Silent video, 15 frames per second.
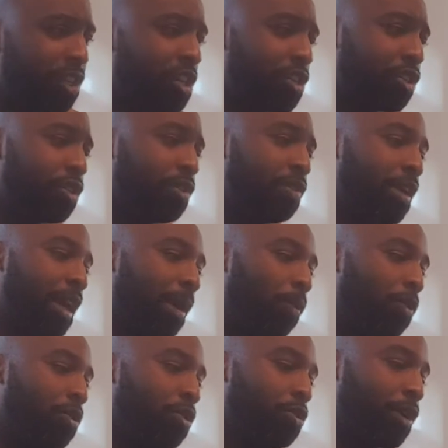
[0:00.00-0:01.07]
issue that I
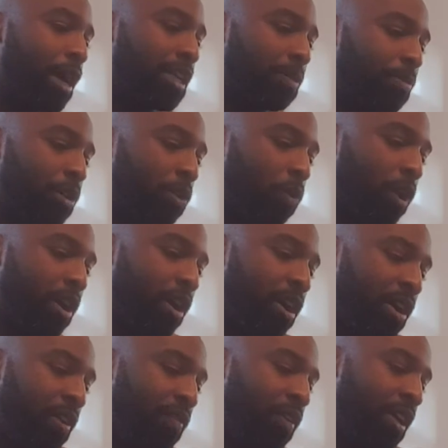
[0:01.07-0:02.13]
want you guys to be aware
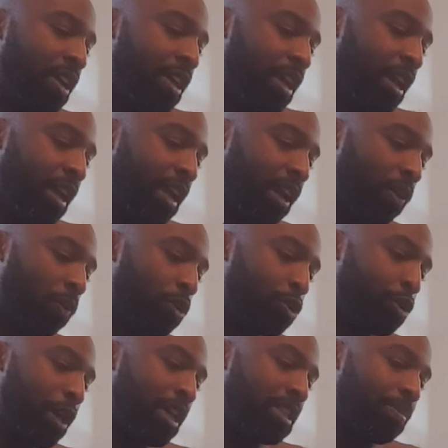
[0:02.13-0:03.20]
of, and I don't want
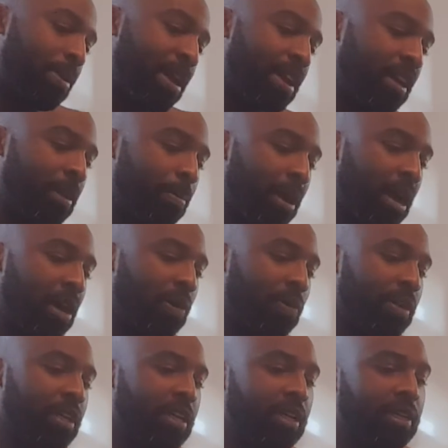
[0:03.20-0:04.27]
you guys to panic
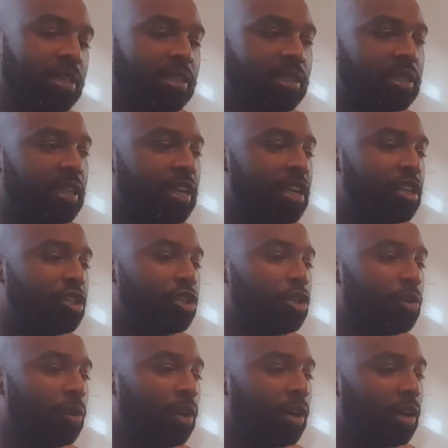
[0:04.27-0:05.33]
about, is the
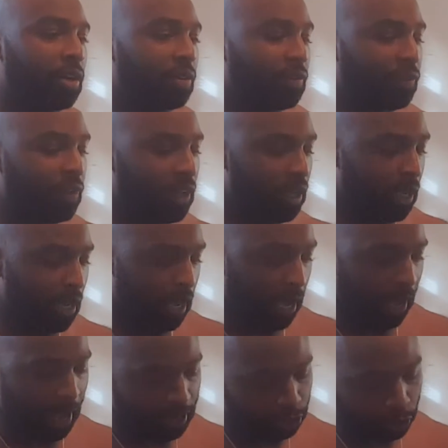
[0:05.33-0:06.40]
issue of,
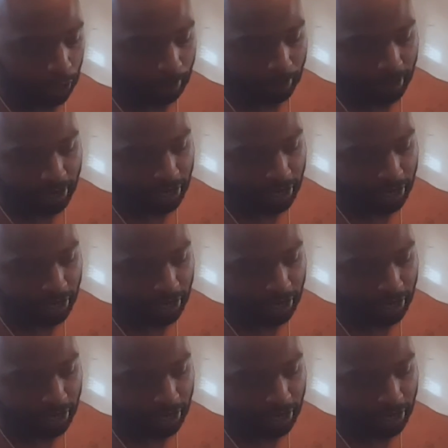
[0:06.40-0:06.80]
I dropped my